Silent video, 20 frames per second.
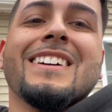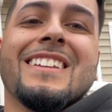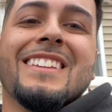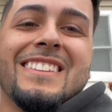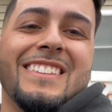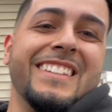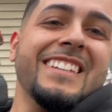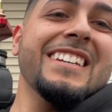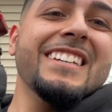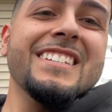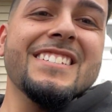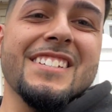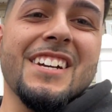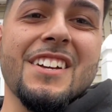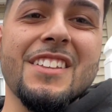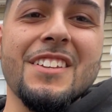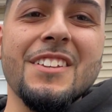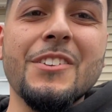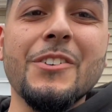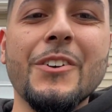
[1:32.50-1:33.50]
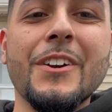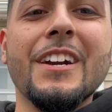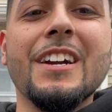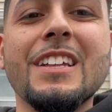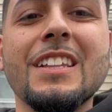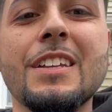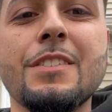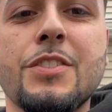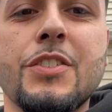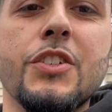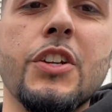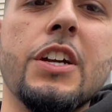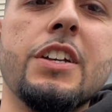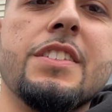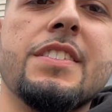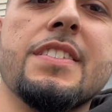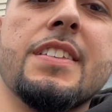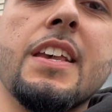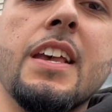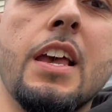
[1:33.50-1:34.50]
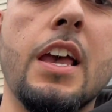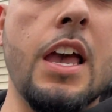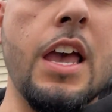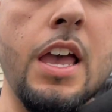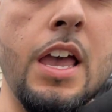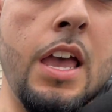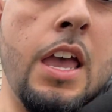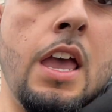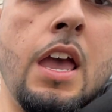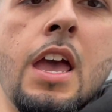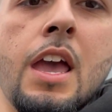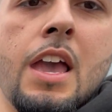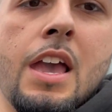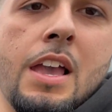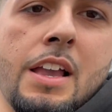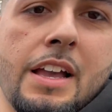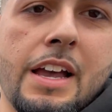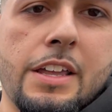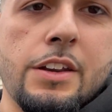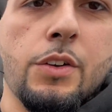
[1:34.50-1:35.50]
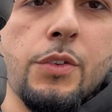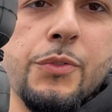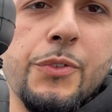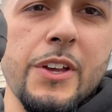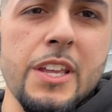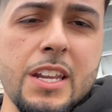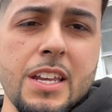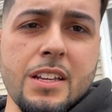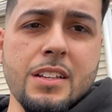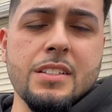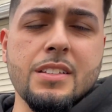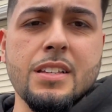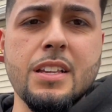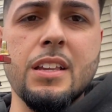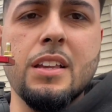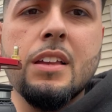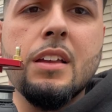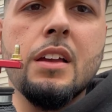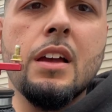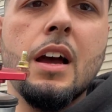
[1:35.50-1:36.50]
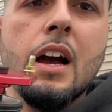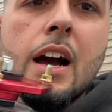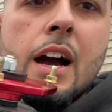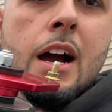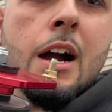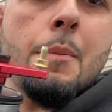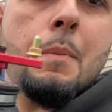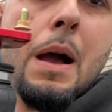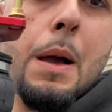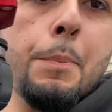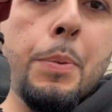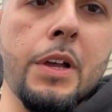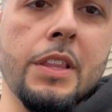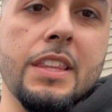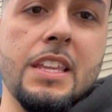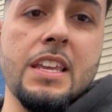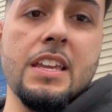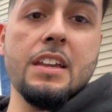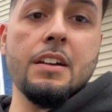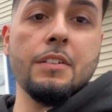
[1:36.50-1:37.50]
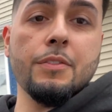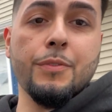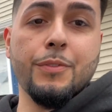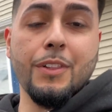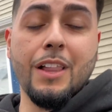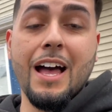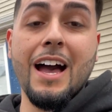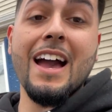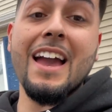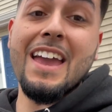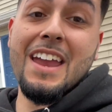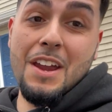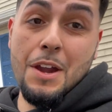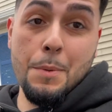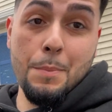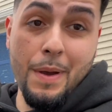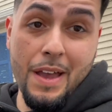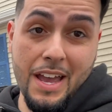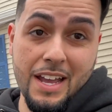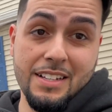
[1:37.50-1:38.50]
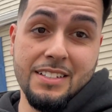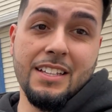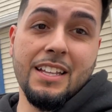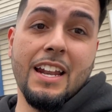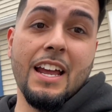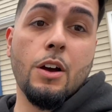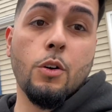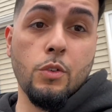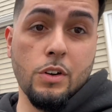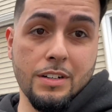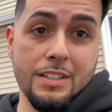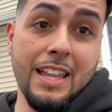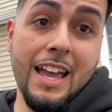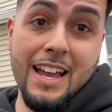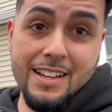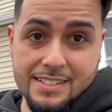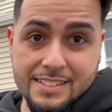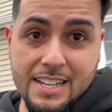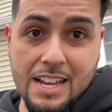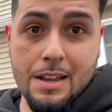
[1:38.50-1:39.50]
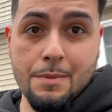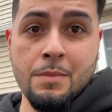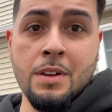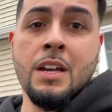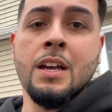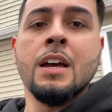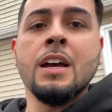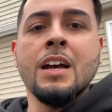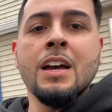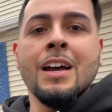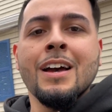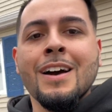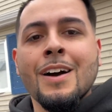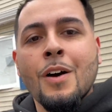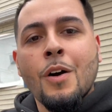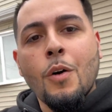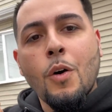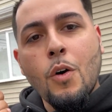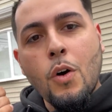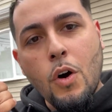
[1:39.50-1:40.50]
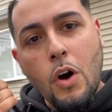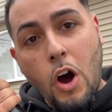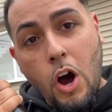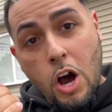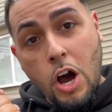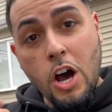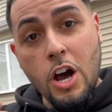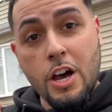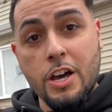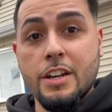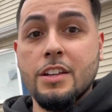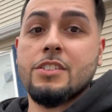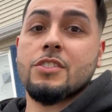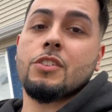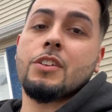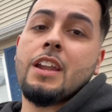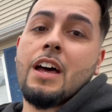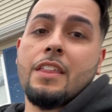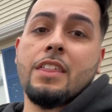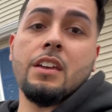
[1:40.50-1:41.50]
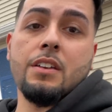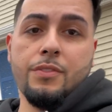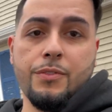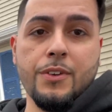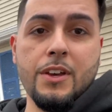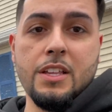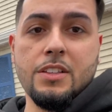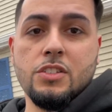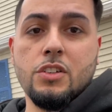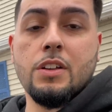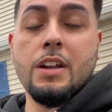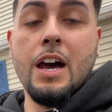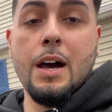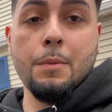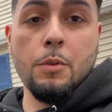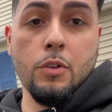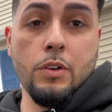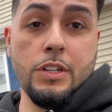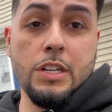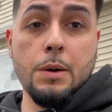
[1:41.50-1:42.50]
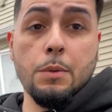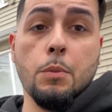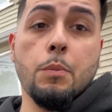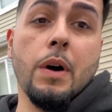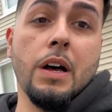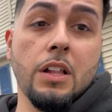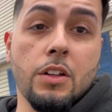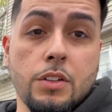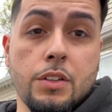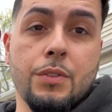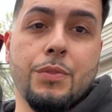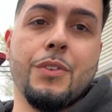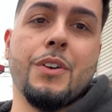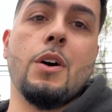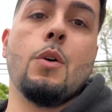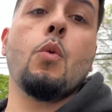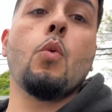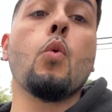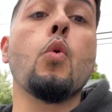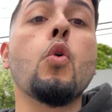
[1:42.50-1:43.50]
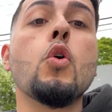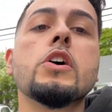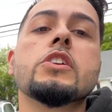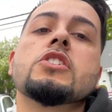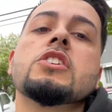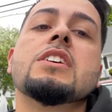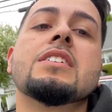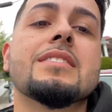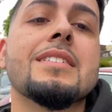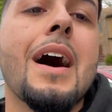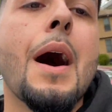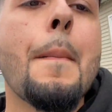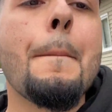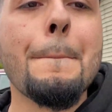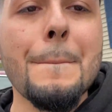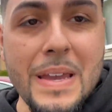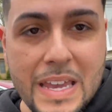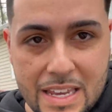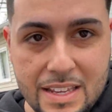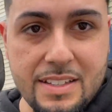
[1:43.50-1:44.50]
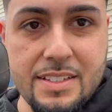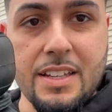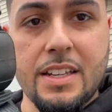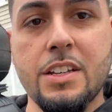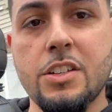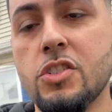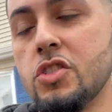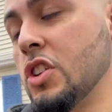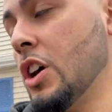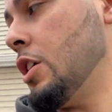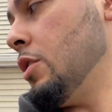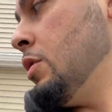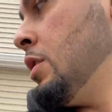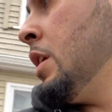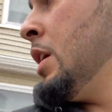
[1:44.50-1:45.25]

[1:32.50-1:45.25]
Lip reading: These are the new airlift struts. Got new fittings. I put the FlyAir bags that I ordered last time on, so now they fit. So now I'm going double bellow on the front, which is amazing. So